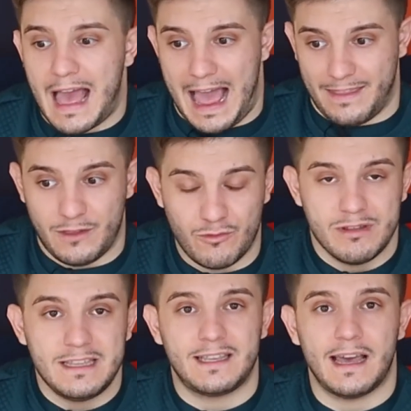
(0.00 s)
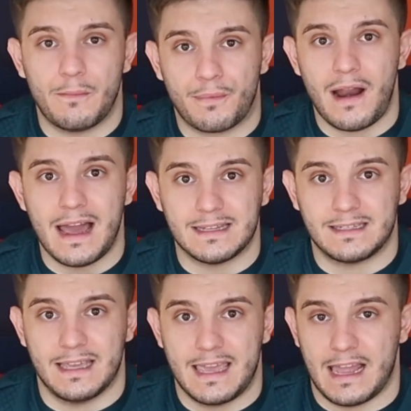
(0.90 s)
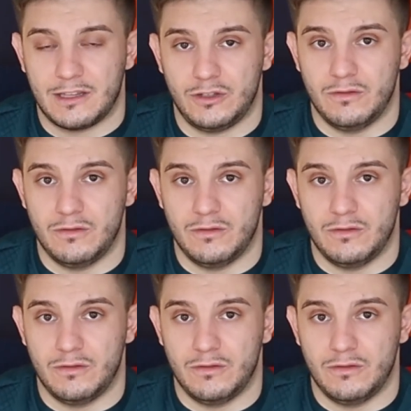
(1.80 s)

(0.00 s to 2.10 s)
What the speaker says: at the retail price. They get to